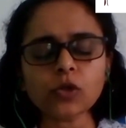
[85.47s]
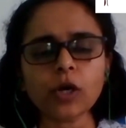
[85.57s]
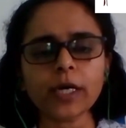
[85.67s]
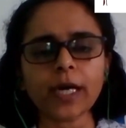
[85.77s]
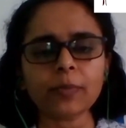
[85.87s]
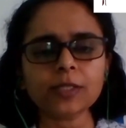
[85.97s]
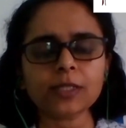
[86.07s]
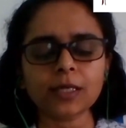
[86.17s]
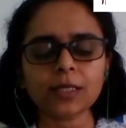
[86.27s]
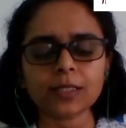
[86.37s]
So what
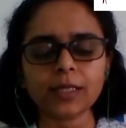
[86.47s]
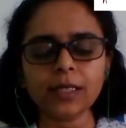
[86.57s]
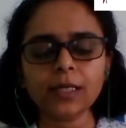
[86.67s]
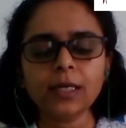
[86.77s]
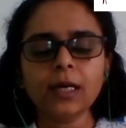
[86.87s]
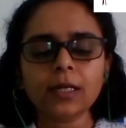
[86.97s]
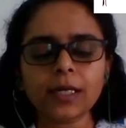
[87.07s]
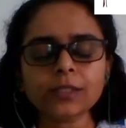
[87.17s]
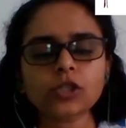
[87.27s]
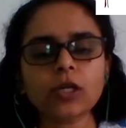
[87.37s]
happens here is that
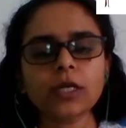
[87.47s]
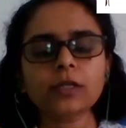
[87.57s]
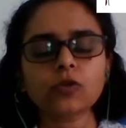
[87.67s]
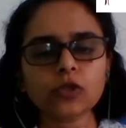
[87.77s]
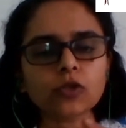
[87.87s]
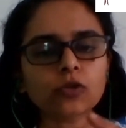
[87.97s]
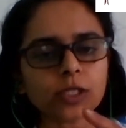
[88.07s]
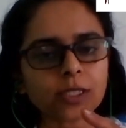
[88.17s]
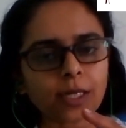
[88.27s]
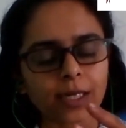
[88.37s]
naturally those
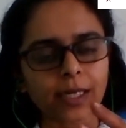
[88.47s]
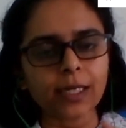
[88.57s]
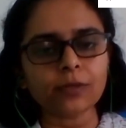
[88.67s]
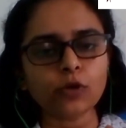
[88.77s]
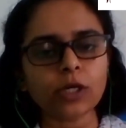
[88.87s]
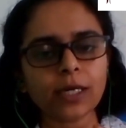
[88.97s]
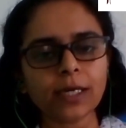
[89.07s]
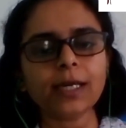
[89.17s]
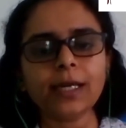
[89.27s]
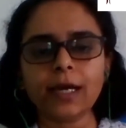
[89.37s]
units are like would
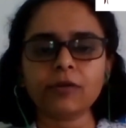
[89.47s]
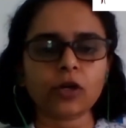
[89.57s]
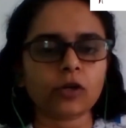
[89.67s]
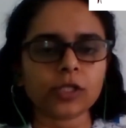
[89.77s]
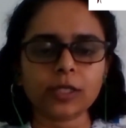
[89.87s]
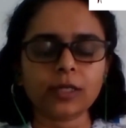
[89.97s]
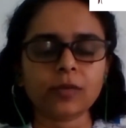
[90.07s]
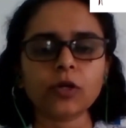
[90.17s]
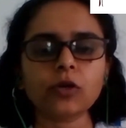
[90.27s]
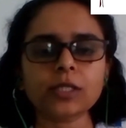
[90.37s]
likely have crossed
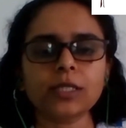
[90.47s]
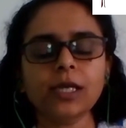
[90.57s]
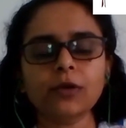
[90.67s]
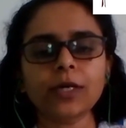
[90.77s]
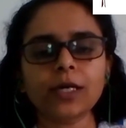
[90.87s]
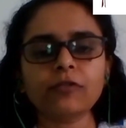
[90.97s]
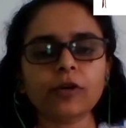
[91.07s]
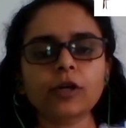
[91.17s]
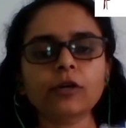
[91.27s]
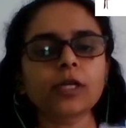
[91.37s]
here because in equity
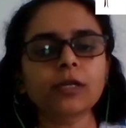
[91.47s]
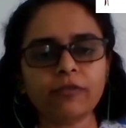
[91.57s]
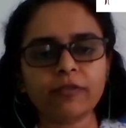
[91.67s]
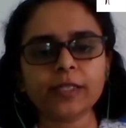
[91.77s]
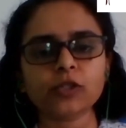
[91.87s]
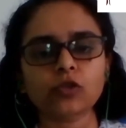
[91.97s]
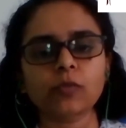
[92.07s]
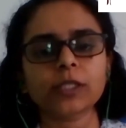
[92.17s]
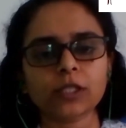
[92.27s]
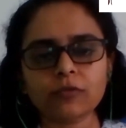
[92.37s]
for it to inflate
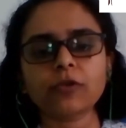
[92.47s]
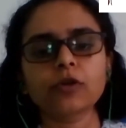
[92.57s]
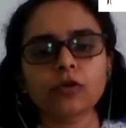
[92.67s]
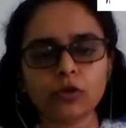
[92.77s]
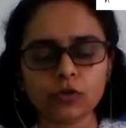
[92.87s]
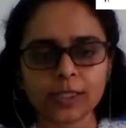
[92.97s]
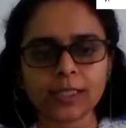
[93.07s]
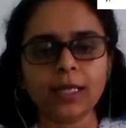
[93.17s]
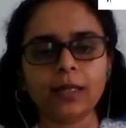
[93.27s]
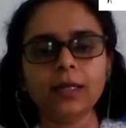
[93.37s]
so much and for you to
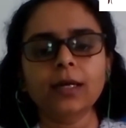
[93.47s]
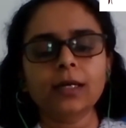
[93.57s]
sell